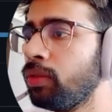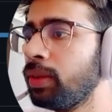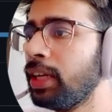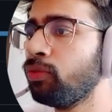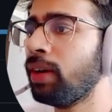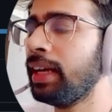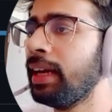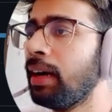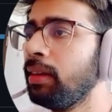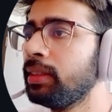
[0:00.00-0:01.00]
Well, that's fine.
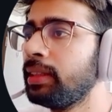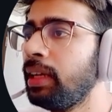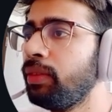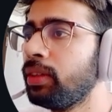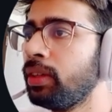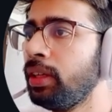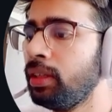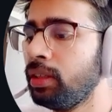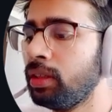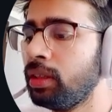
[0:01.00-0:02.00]
I'll just give it
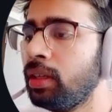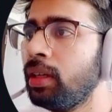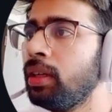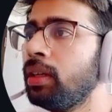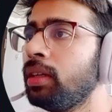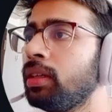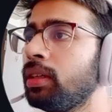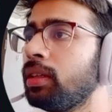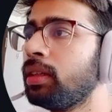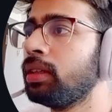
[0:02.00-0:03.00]
here.
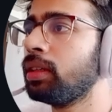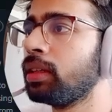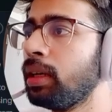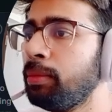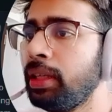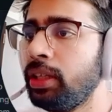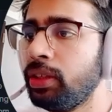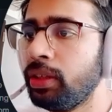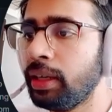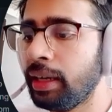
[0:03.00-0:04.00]
Uh, come
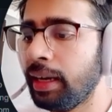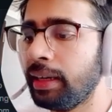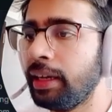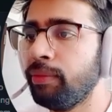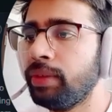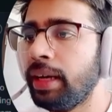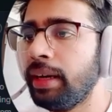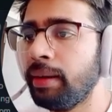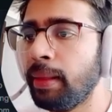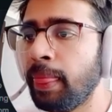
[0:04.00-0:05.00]
here and give
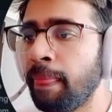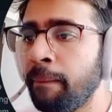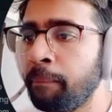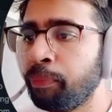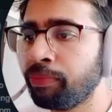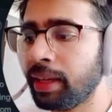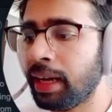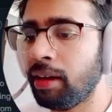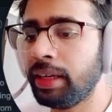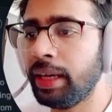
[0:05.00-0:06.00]
that and
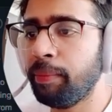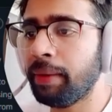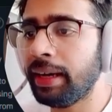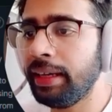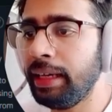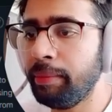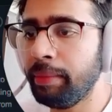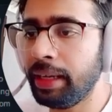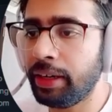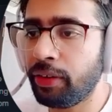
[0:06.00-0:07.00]
I'll give my
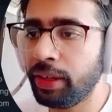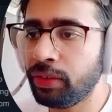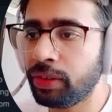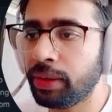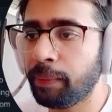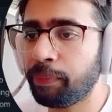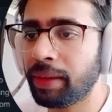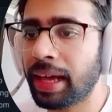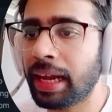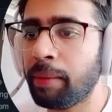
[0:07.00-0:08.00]
email address
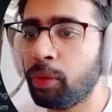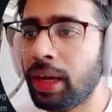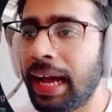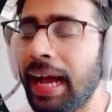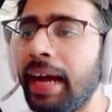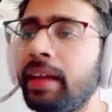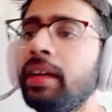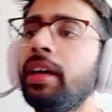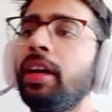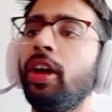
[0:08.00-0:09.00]
and I'm going to add.
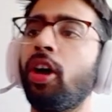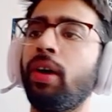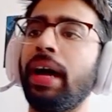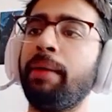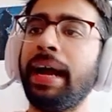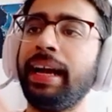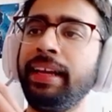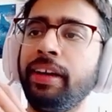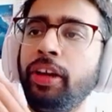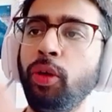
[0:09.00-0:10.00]
Now I'm
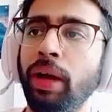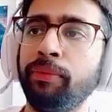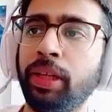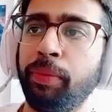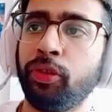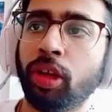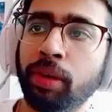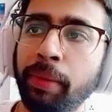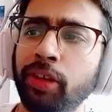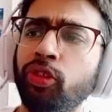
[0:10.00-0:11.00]
adding a new MCP server.
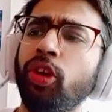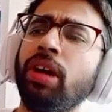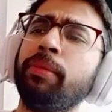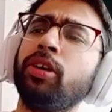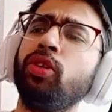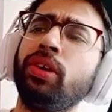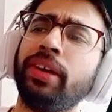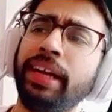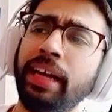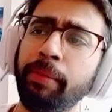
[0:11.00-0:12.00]
Make sure you have a good
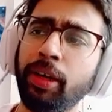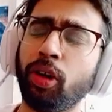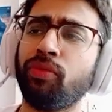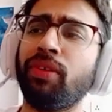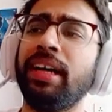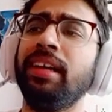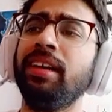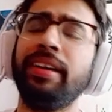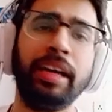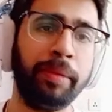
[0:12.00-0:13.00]
readme.file,
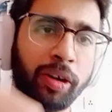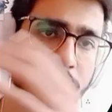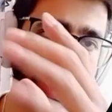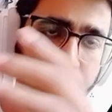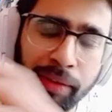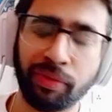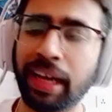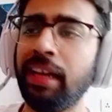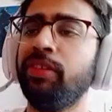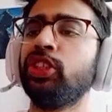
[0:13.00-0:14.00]
readme.md
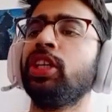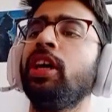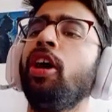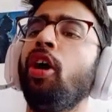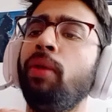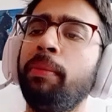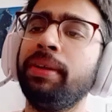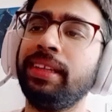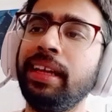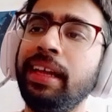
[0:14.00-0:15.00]
file, which will
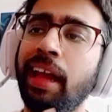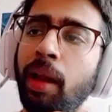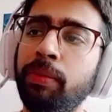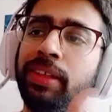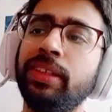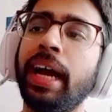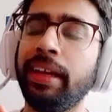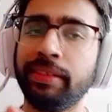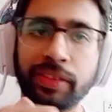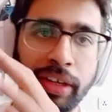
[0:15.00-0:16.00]
basically help these
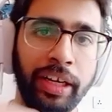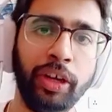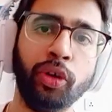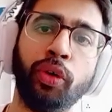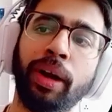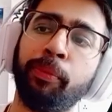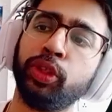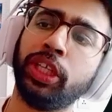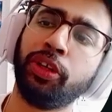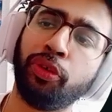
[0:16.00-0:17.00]
guys read your
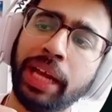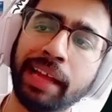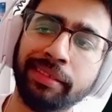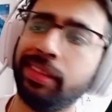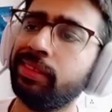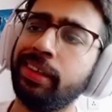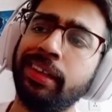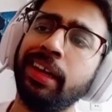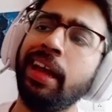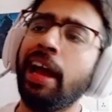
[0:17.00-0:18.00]
repository, access it,
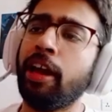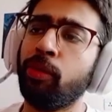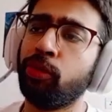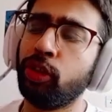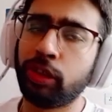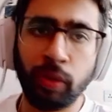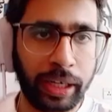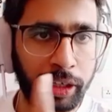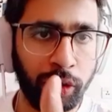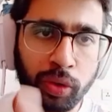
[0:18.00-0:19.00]
and of course, look
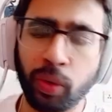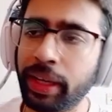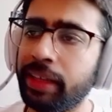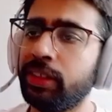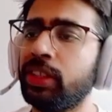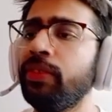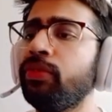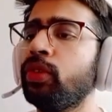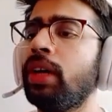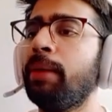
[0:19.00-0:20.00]
at your code and stuff.
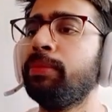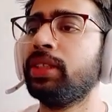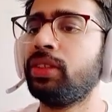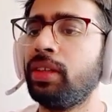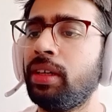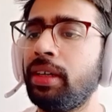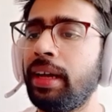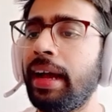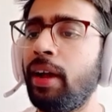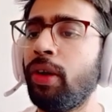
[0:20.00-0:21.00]
So I'm just uh,
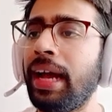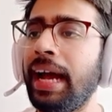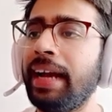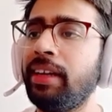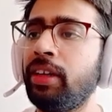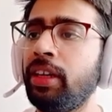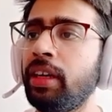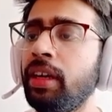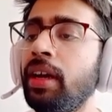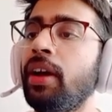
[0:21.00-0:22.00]
going to add it here.
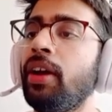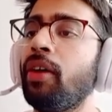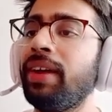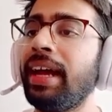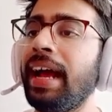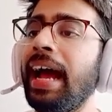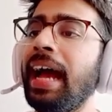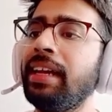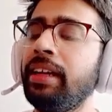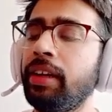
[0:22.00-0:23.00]
Now, when I
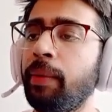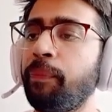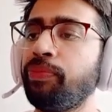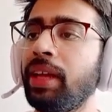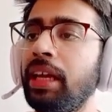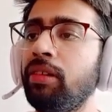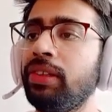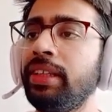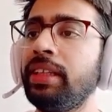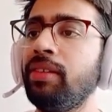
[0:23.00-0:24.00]
add it, you will
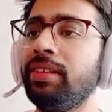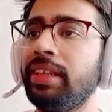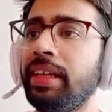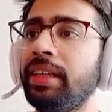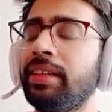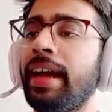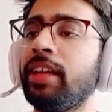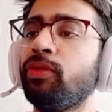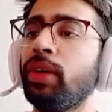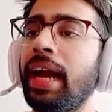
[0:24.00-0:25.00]
see they will say thanks
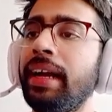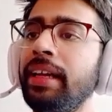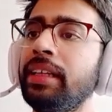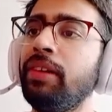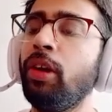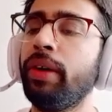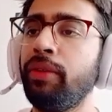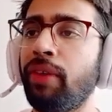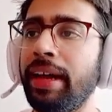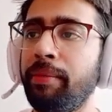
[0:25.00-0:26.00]
for adding. They will
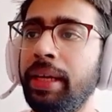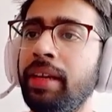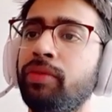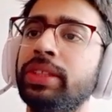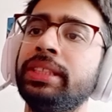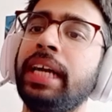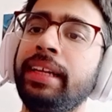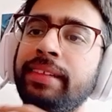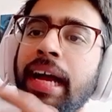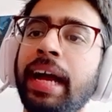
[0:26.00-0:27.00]
notify me once that
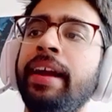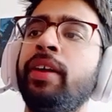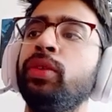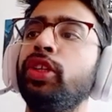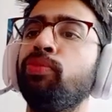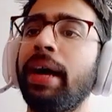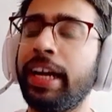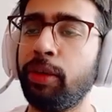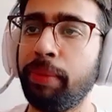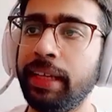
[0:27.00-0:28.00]
is added to this
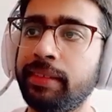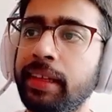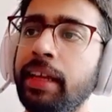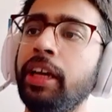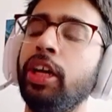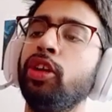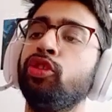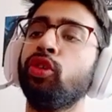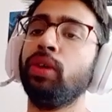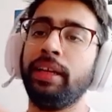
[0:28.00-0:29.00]
marketplace.
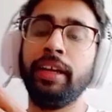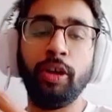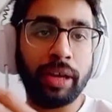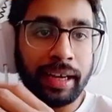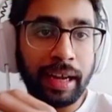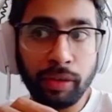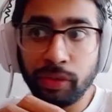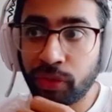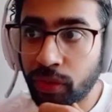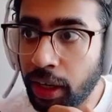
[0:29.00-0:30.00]
So here you can
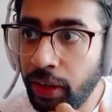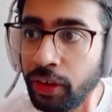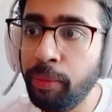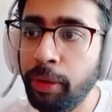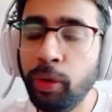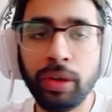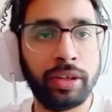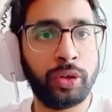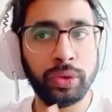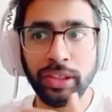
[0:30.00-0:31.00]
contribute
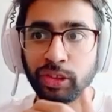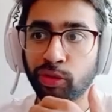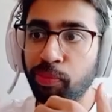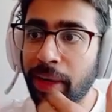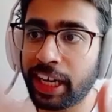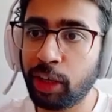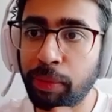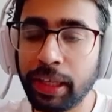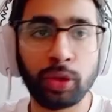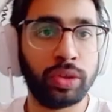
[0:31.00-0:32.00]
to this
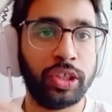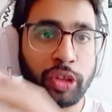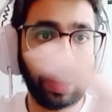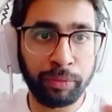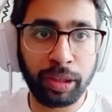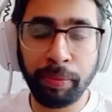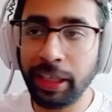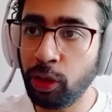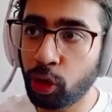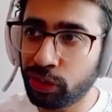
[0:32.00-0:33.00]
marketplace, to this
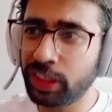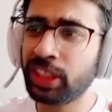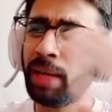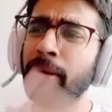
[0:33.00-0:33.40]
MCP ecosystem.